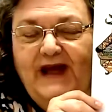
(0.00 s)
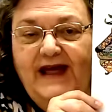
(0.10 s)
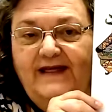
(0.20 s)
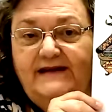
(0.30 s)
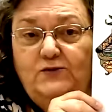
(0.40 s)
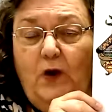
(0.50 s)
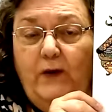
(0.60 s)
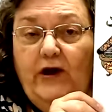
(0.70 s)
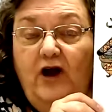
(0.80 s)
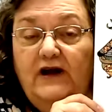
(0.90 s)
This is what we
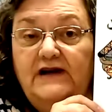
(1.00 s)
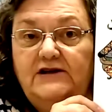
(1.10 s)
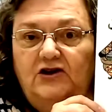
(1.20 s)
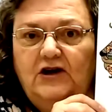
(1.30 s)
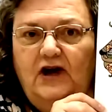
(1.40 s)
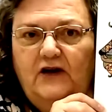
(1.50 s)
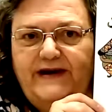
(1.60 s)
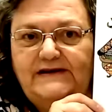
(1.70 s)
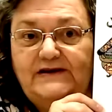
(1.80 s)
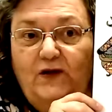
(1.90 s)
call adult
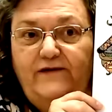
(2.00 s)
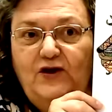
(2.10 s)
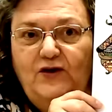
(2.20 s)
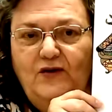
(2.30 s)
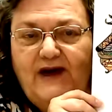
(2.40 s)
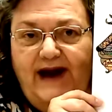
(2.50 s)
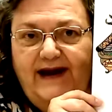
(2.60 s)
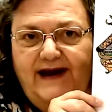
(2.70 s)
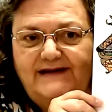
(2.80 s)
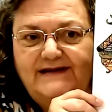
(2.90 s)
coloring. So if you like
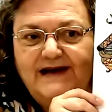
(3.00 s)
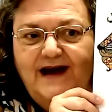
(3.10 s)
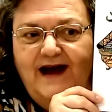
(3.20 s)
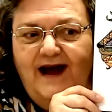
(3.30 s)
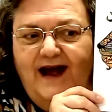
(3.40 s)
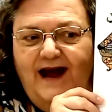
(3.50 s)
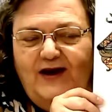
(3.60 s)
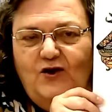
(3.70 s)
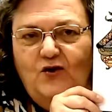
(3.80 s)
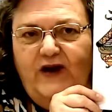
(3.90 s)
it,
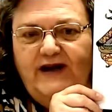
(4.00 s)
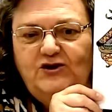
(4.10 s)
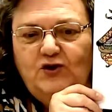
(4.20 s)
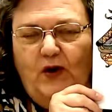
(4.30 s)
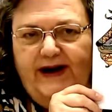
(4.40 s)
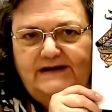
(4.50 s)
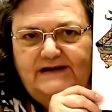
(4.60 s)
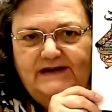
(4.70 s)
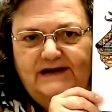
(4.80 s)
you can enjoy it.